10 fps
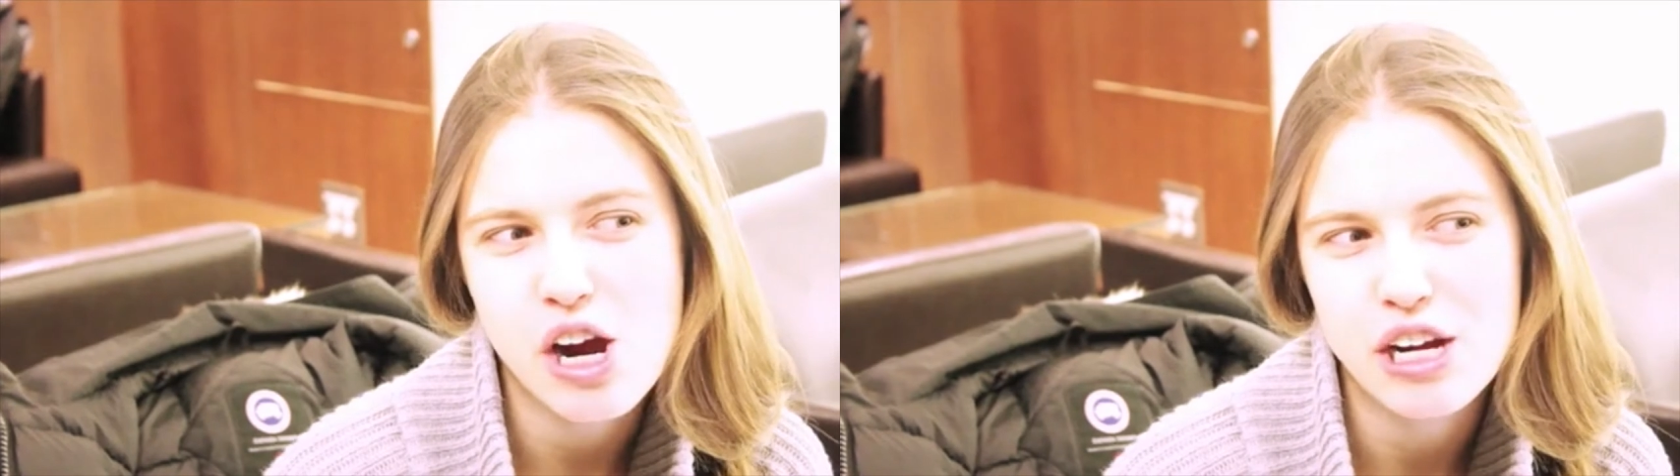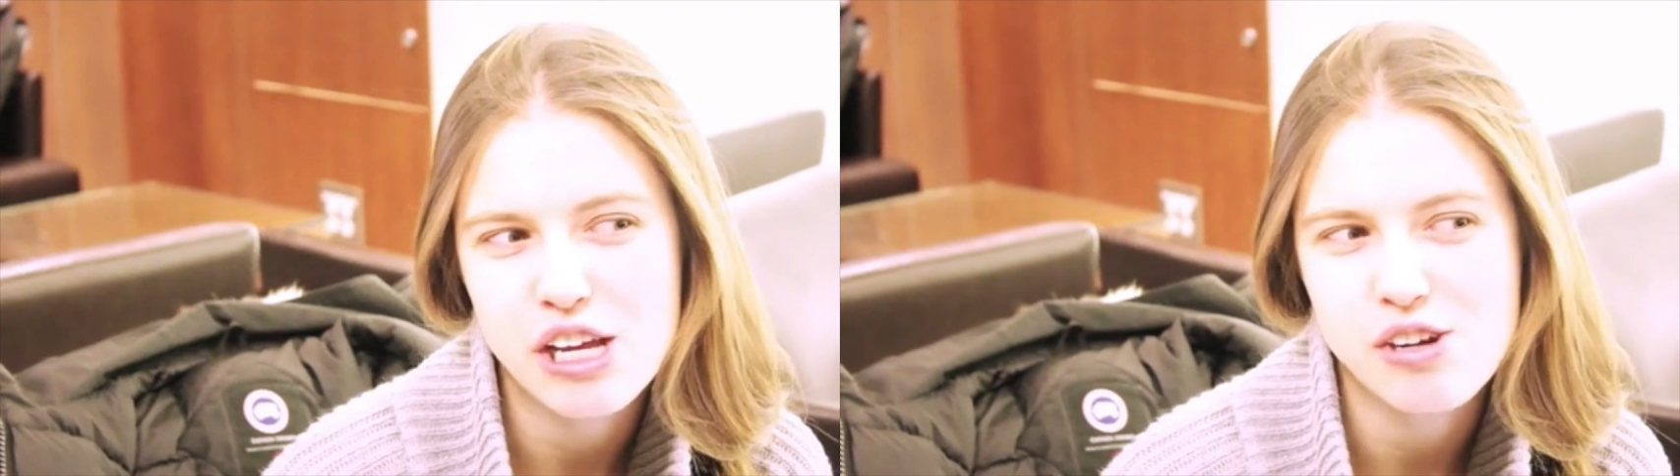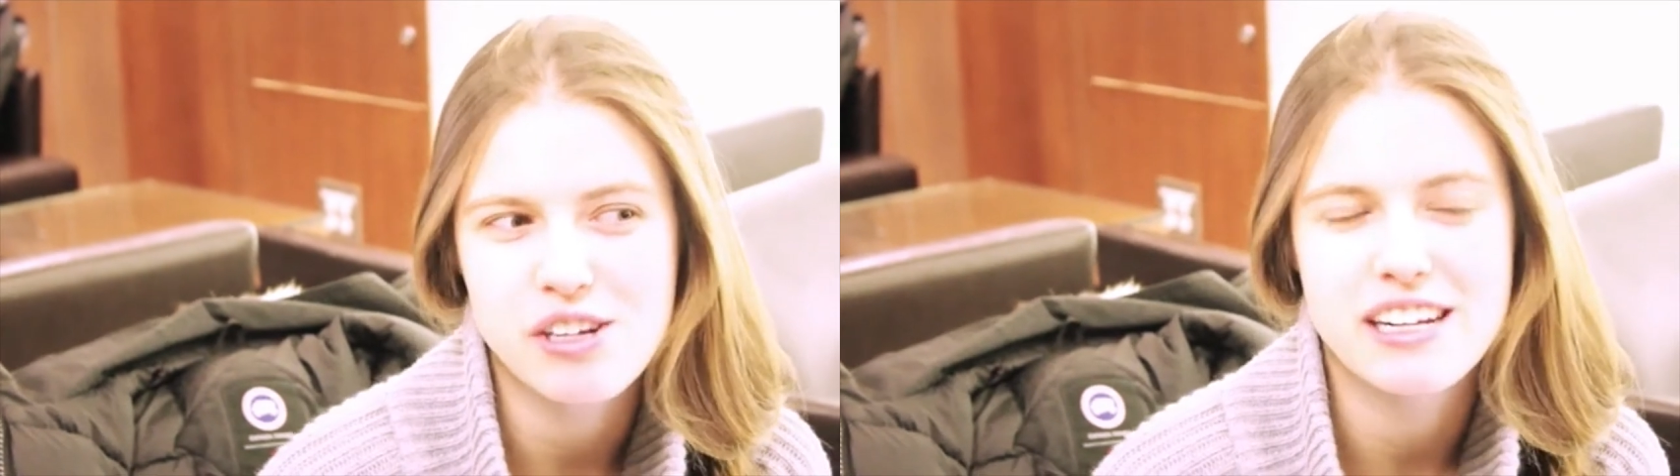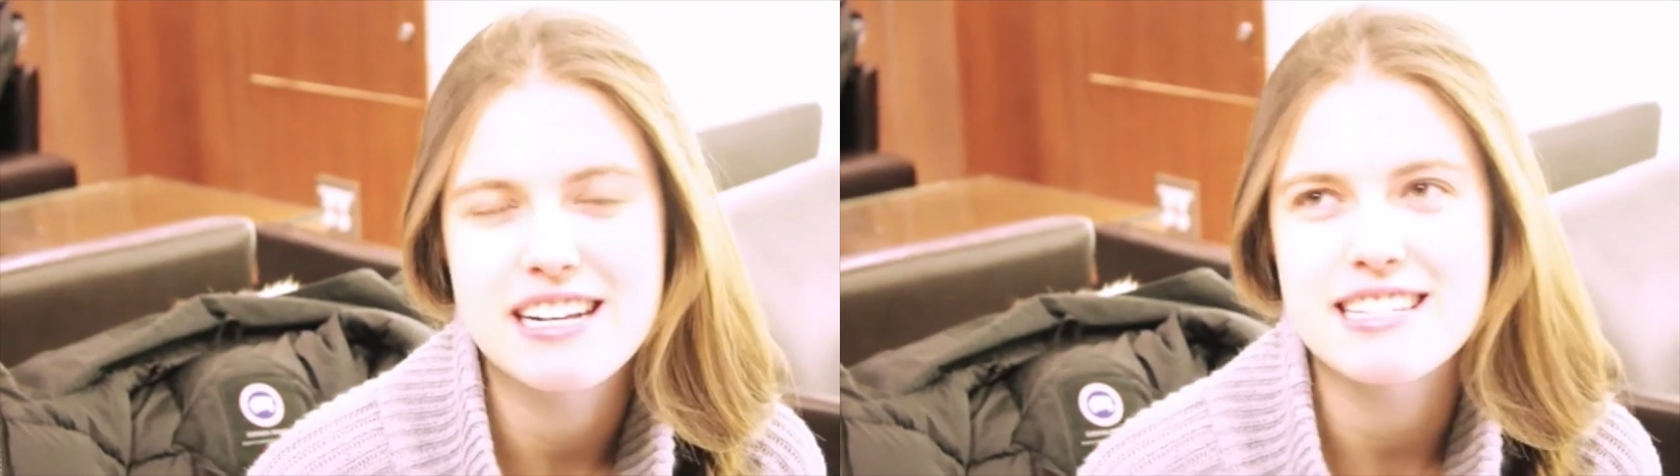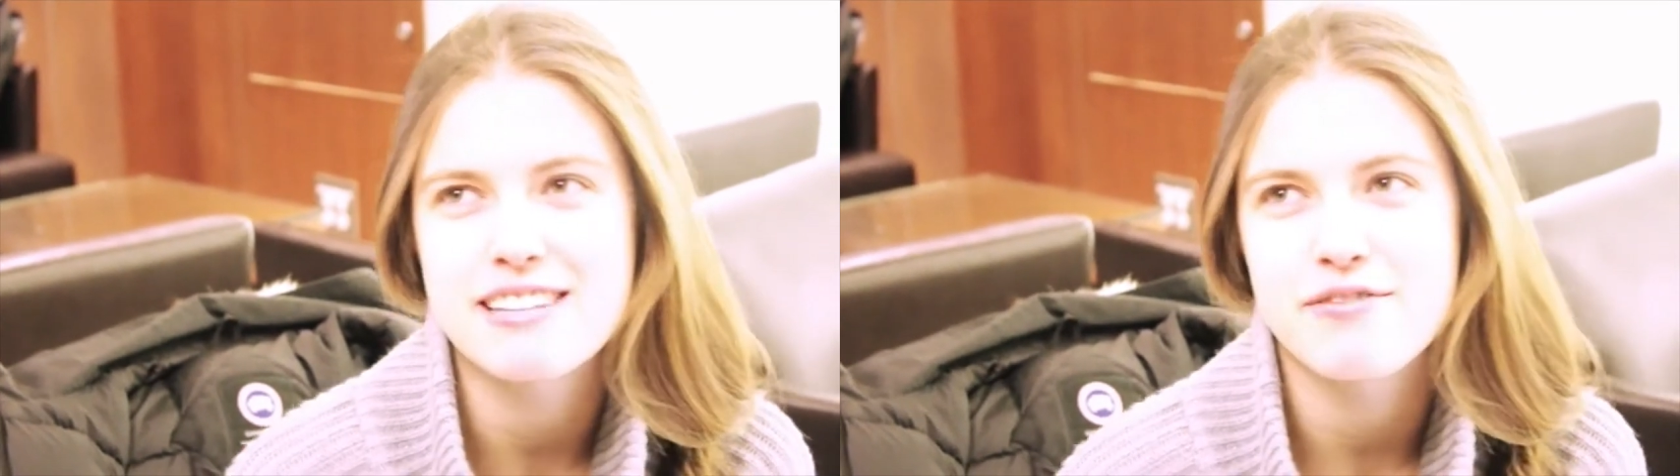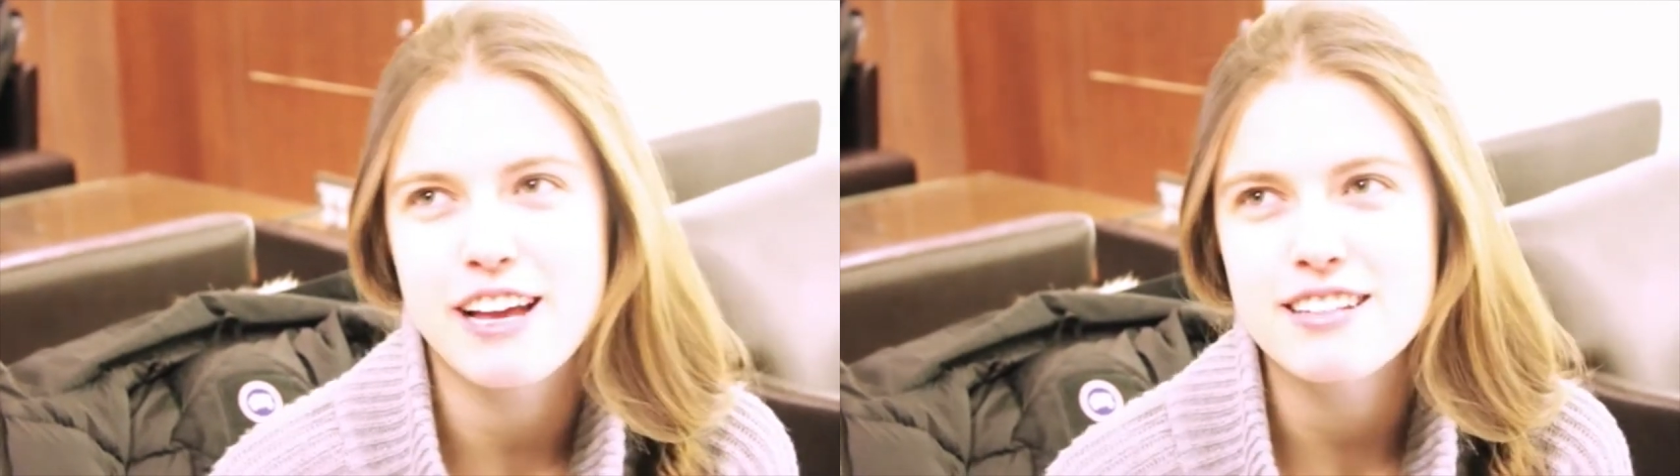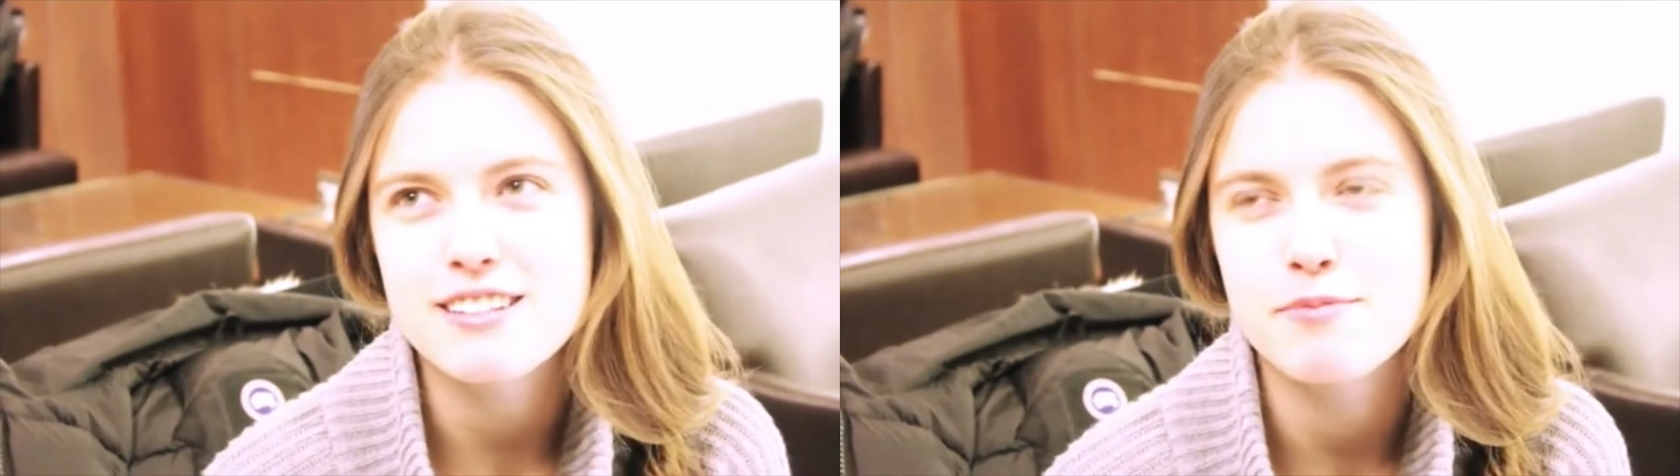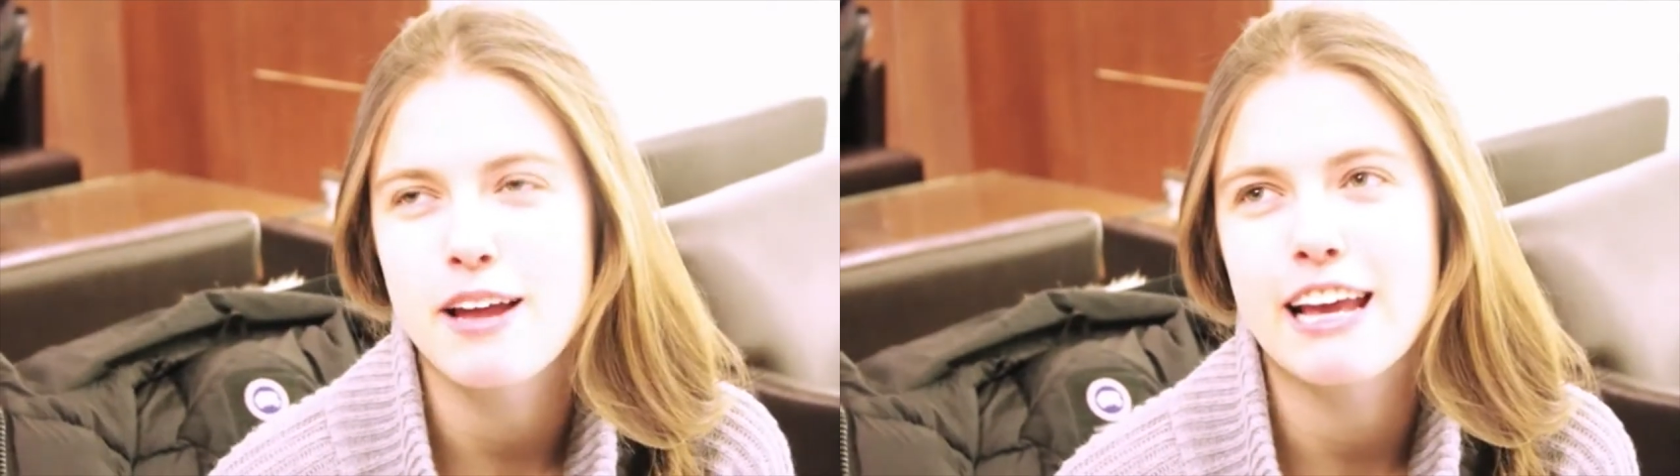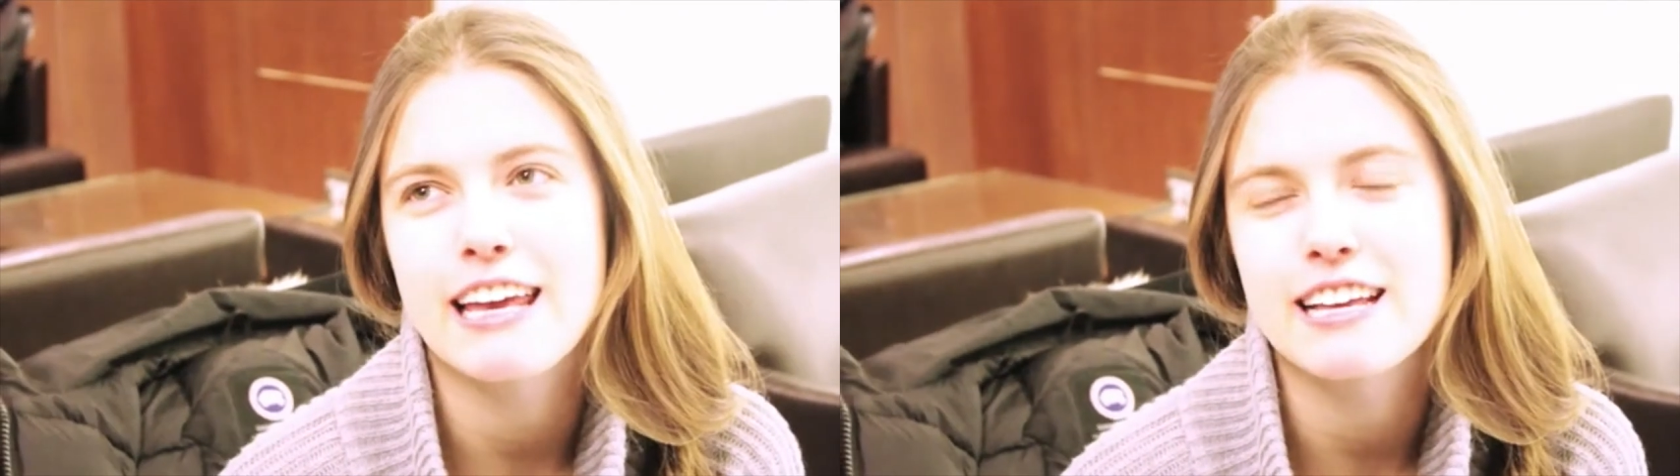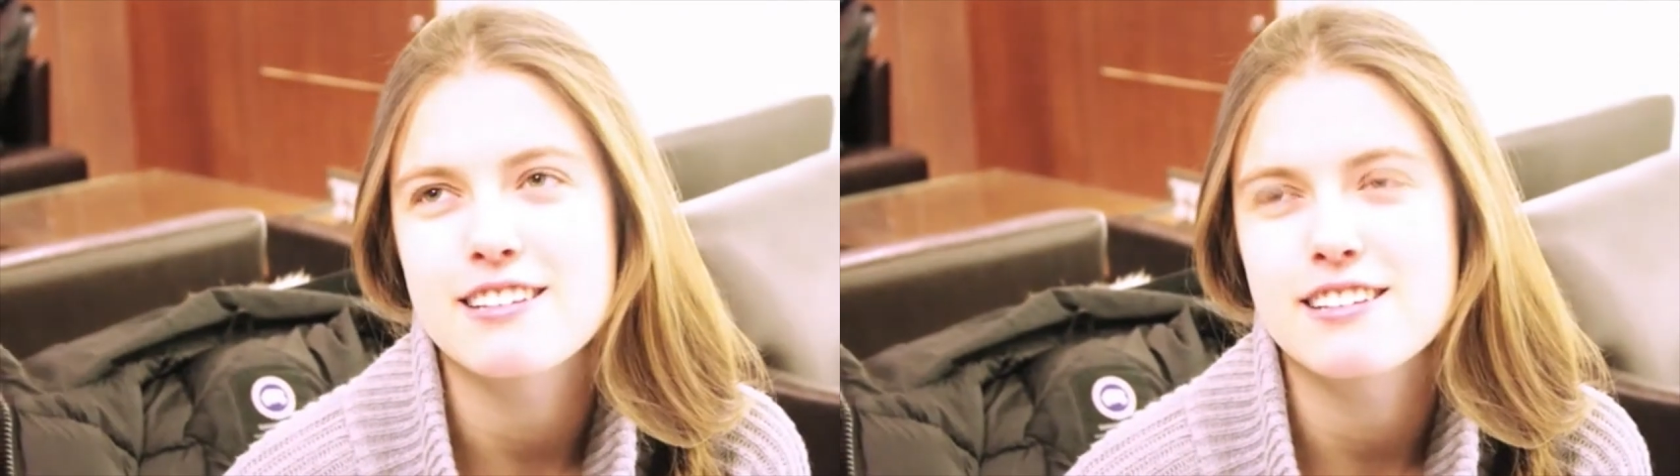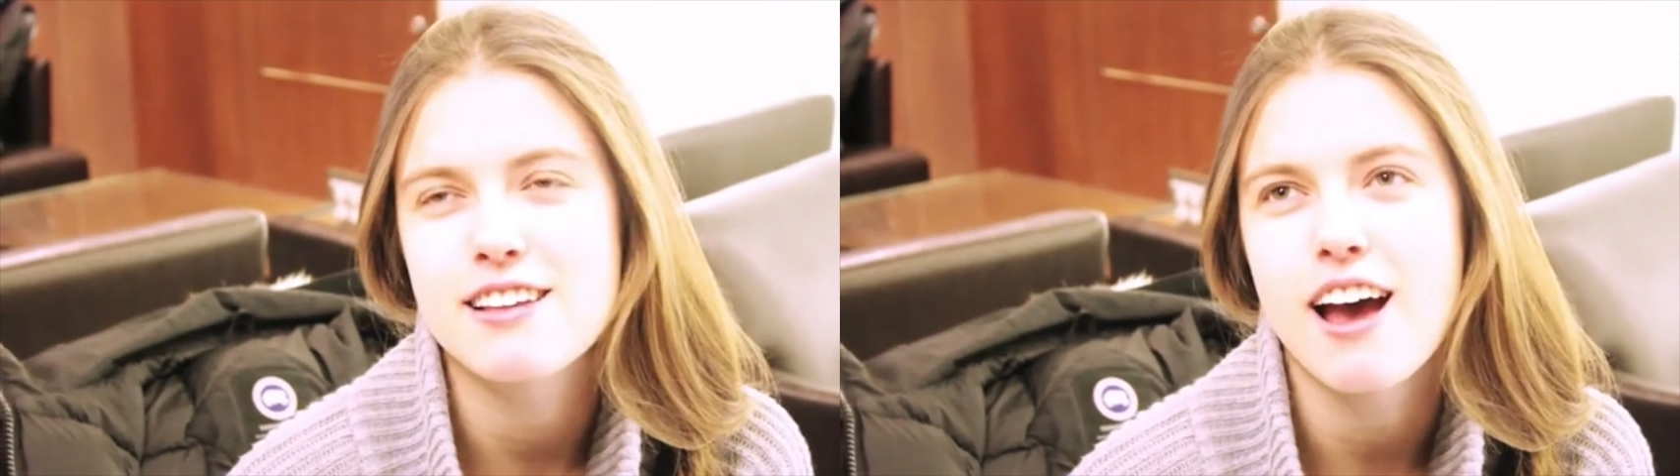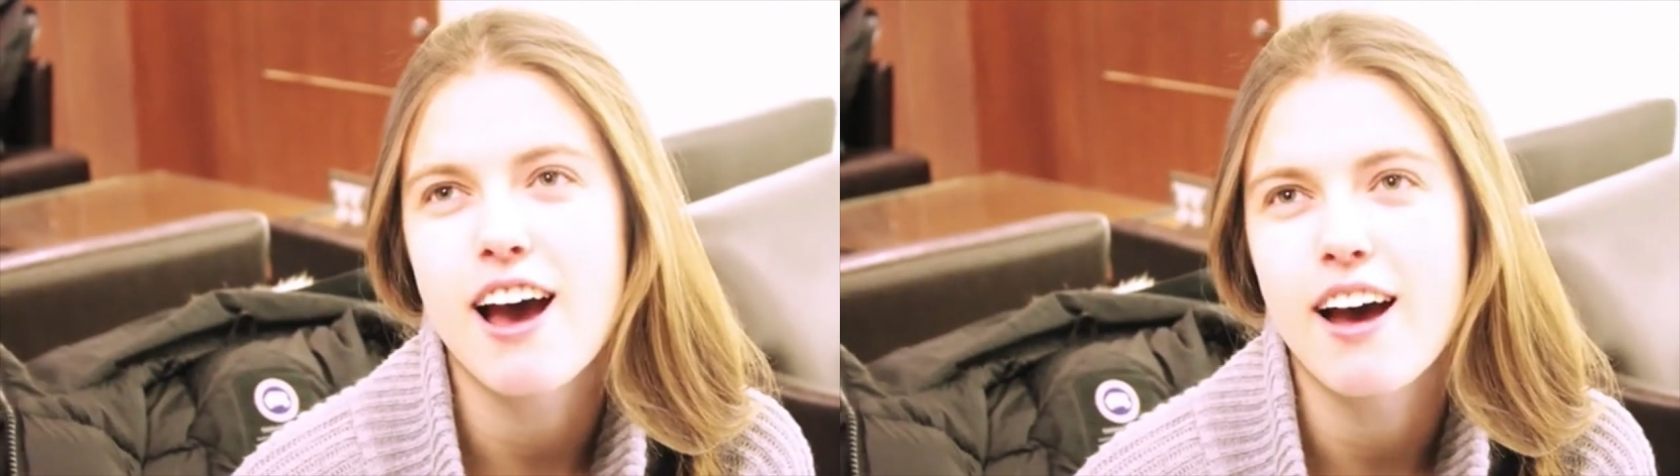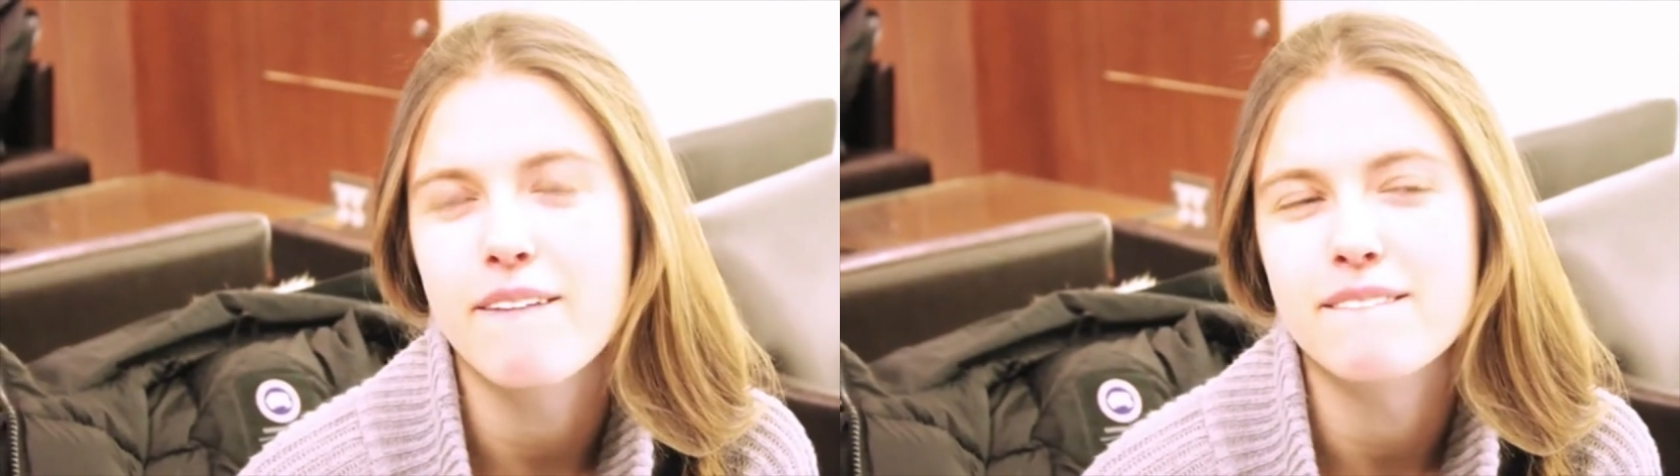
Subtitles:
know it already organized events, but I guess,